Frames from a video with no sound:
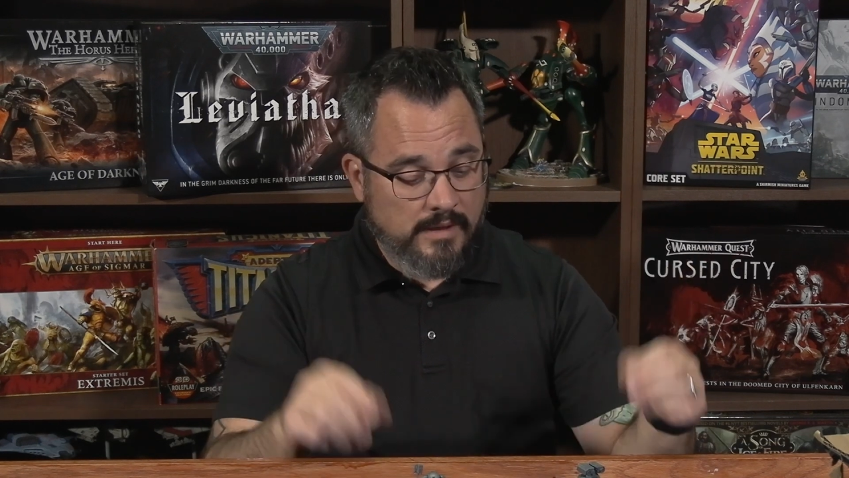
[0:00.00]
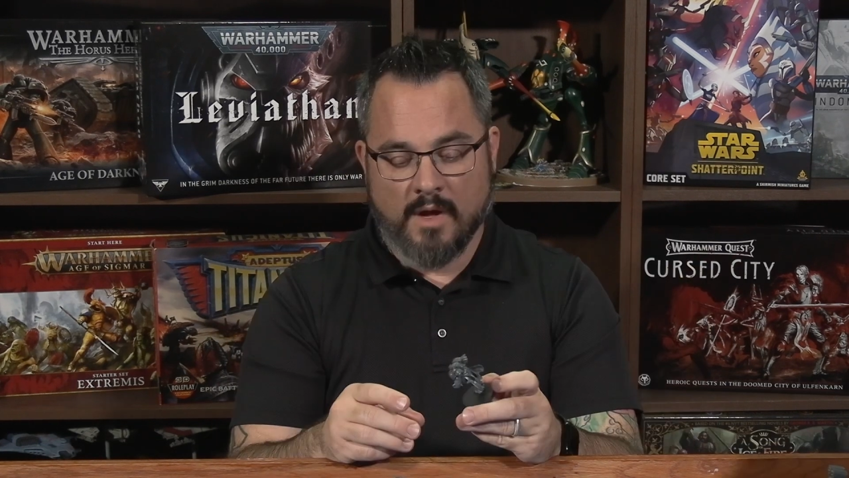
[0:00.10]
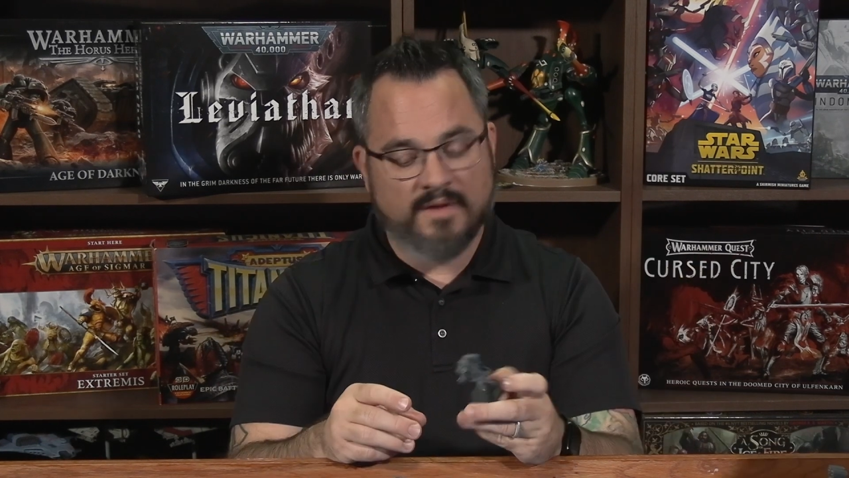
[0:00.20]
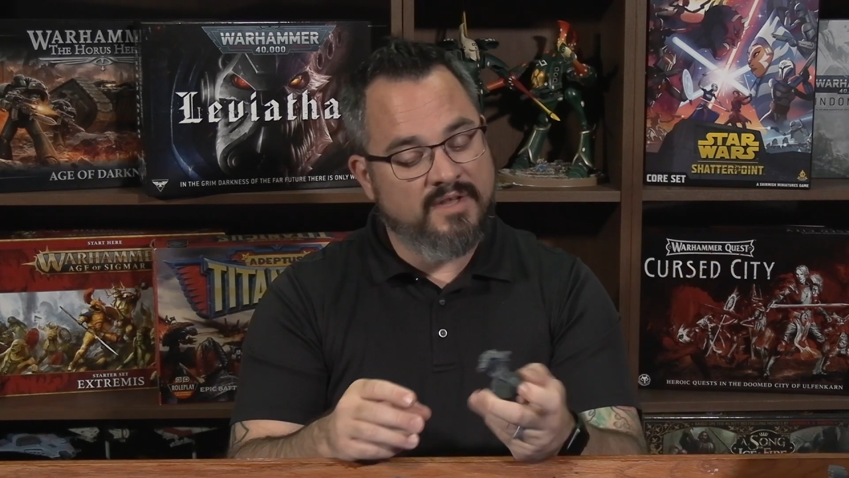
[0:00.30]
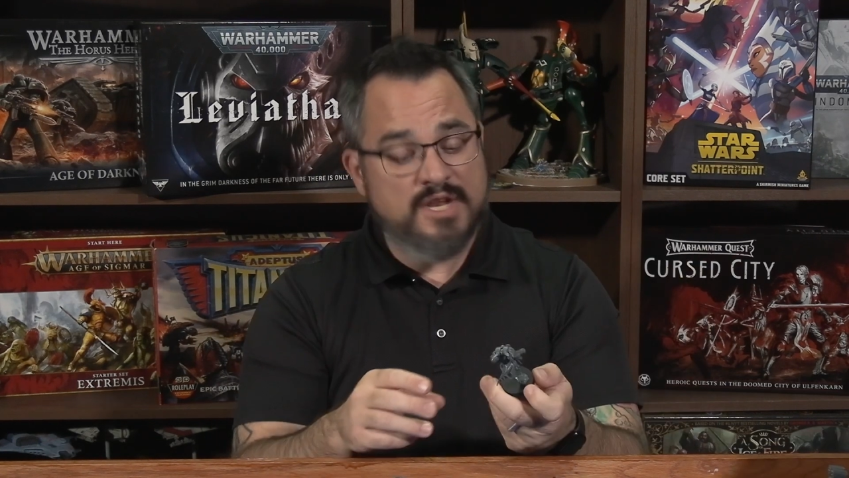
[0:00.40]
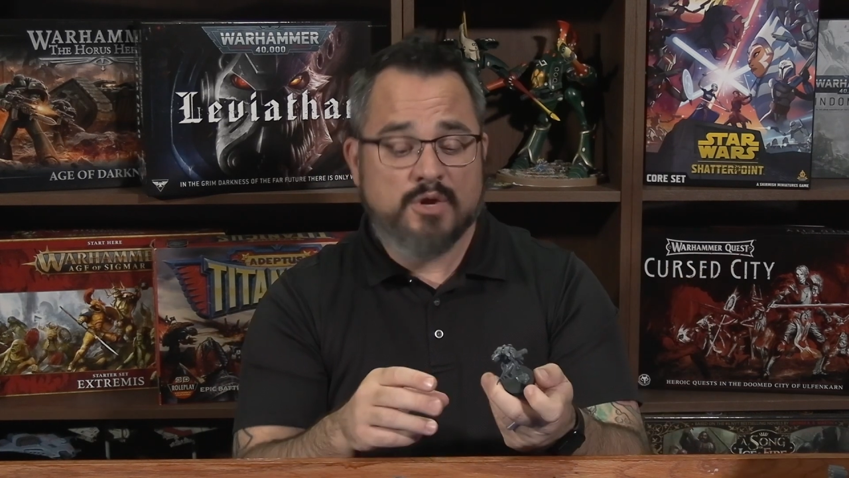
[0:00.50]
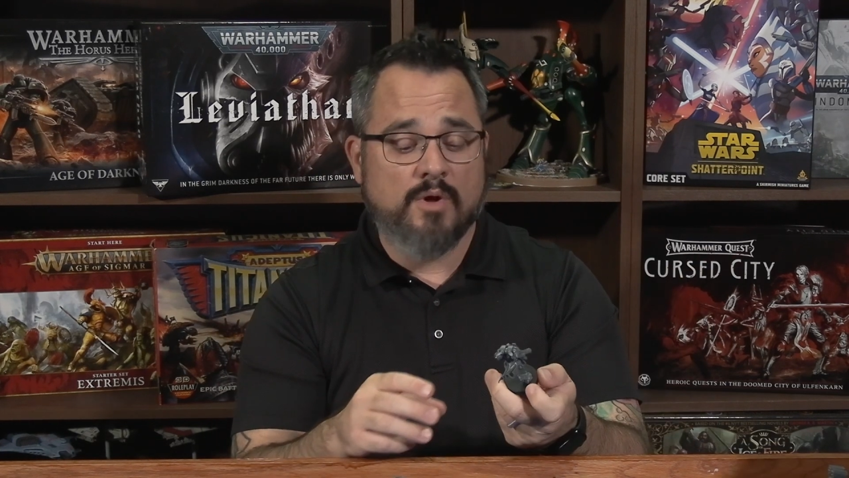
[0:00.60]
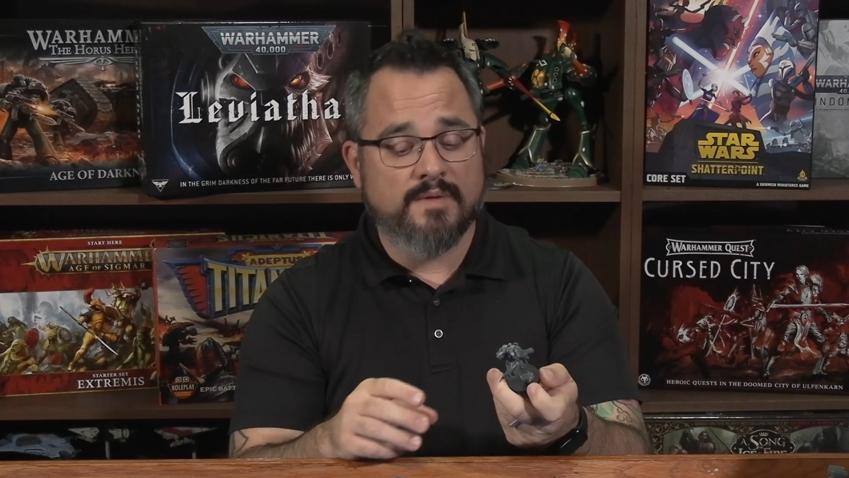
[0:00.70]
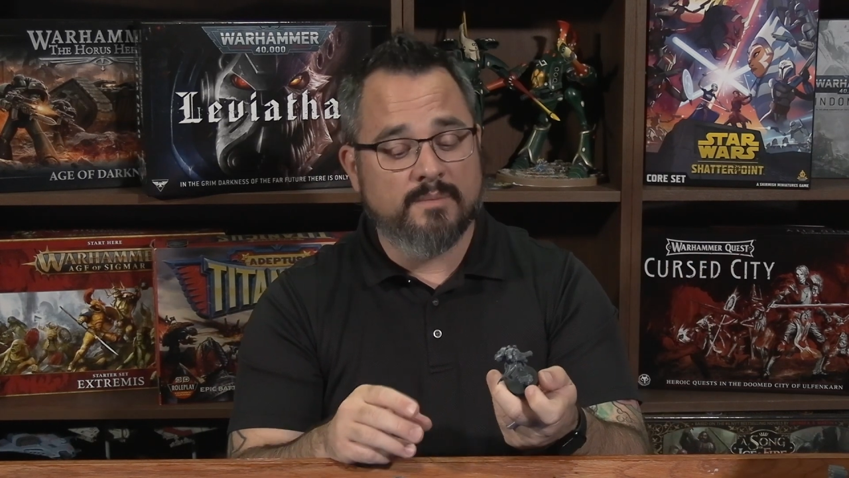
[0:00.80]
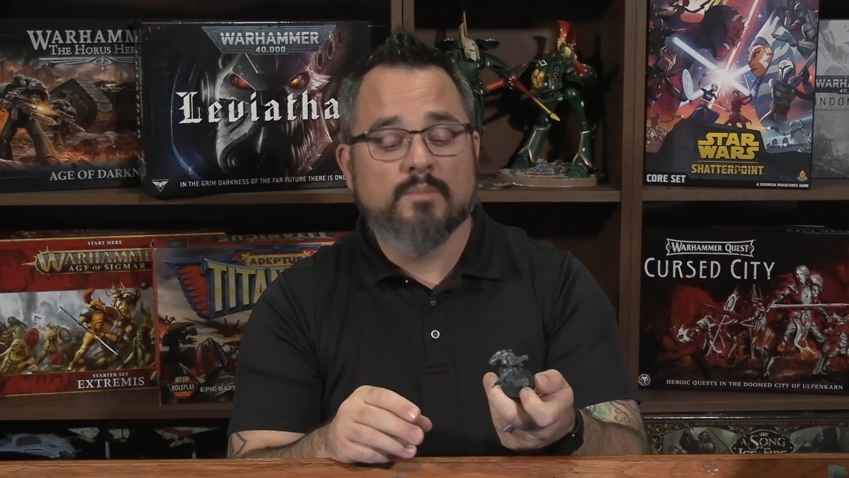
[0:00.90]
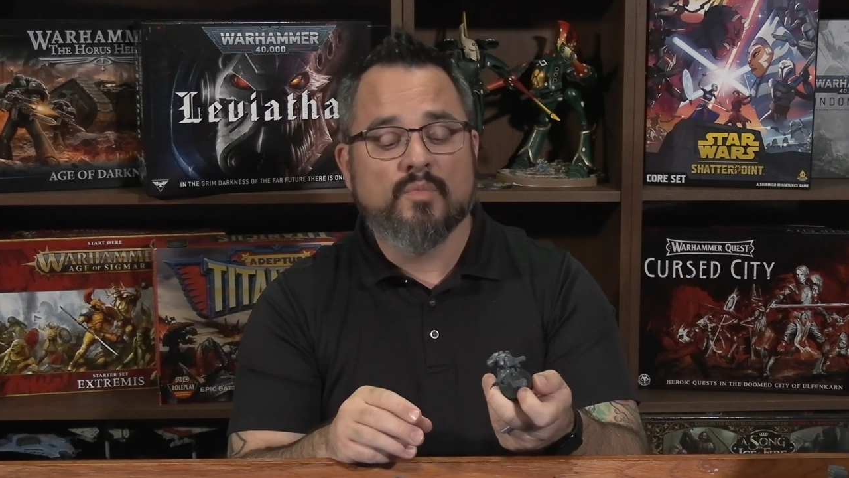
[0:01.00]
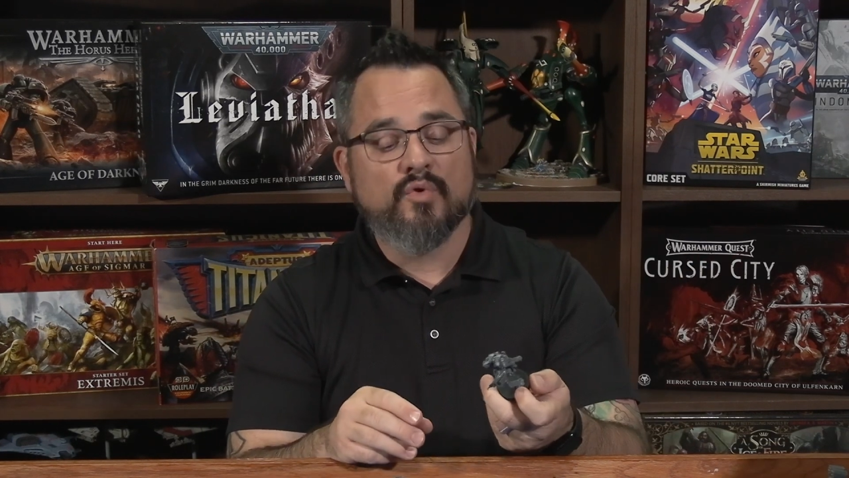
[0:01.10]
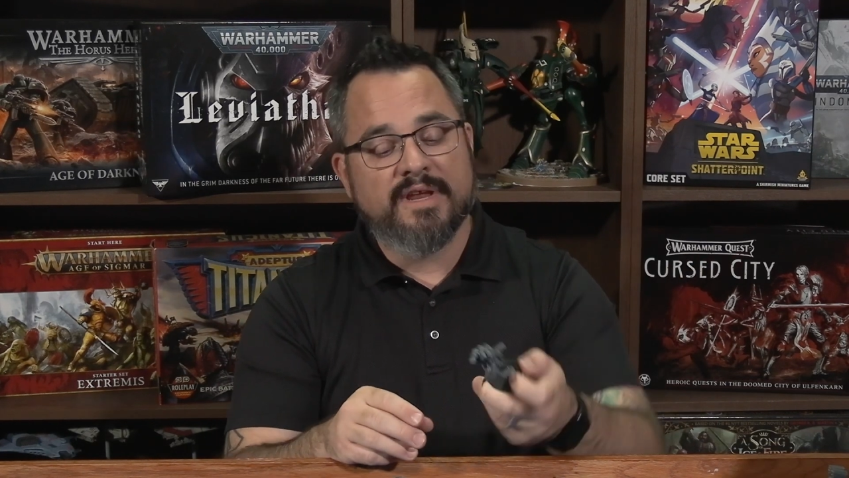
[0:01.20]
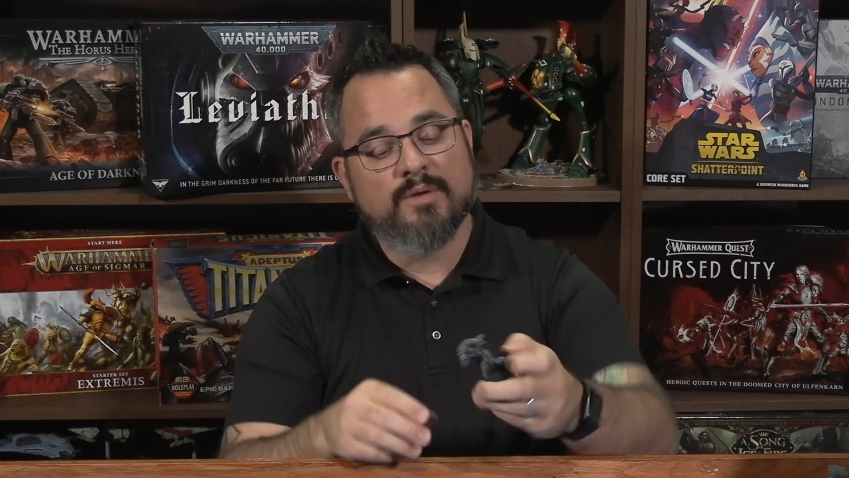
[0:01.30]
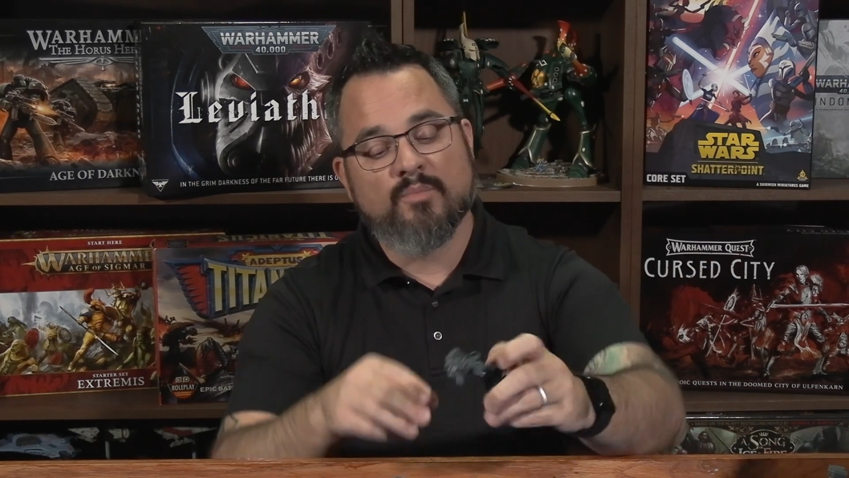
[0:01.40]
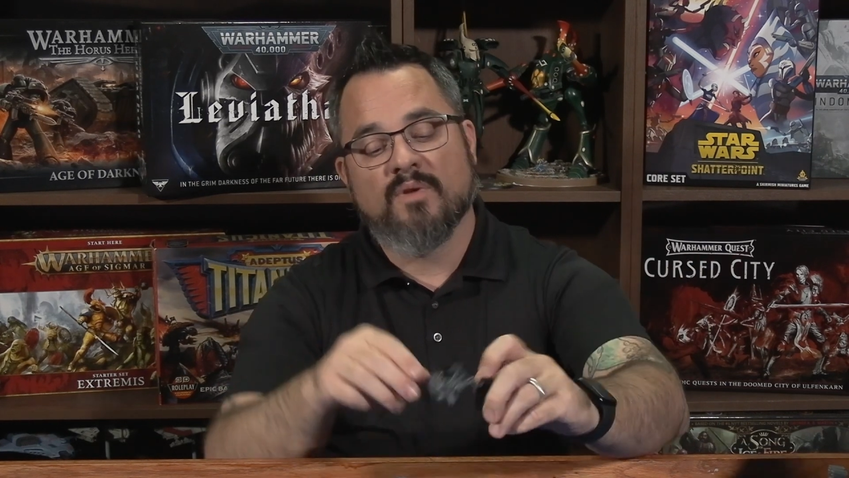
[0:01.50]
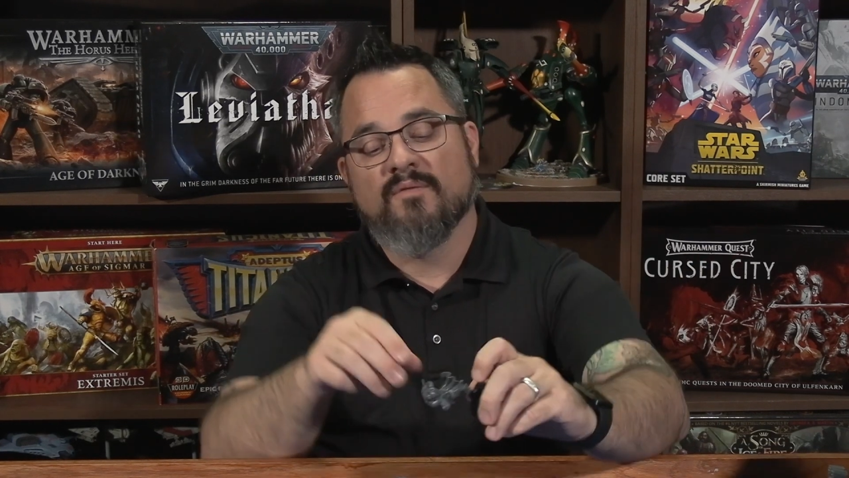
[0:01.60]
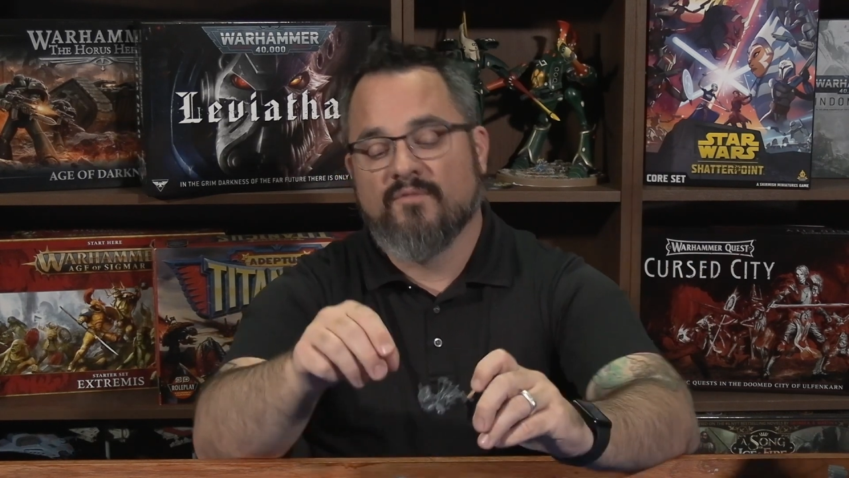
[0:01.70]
I'll continue on the Marine